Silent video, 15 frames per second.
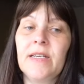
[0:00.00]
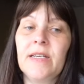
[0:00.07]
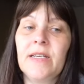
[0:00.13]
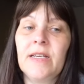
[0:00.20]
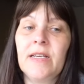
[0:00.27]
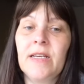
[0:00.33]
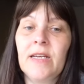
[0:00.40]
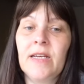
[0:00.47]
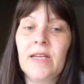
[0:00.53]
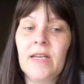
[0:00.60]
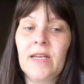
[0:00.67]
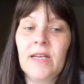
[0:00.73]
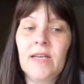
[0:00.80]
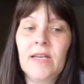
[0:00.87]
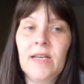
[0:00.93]

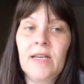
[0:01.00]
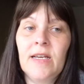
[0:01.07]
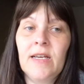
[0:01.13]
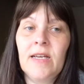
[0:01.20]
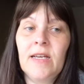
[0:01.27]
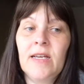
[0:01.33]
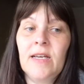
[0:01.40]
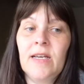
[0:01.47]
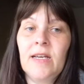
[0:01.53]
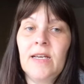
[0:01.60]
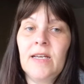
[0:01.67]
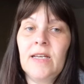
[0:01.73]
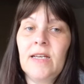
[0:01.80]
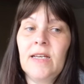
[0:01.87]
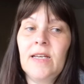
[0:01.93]

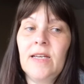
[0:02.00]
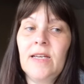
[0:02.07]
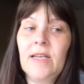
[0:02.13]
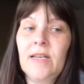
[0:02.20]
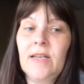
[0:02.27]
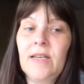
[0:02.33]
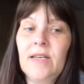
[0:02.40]
No one is speaking in this clip.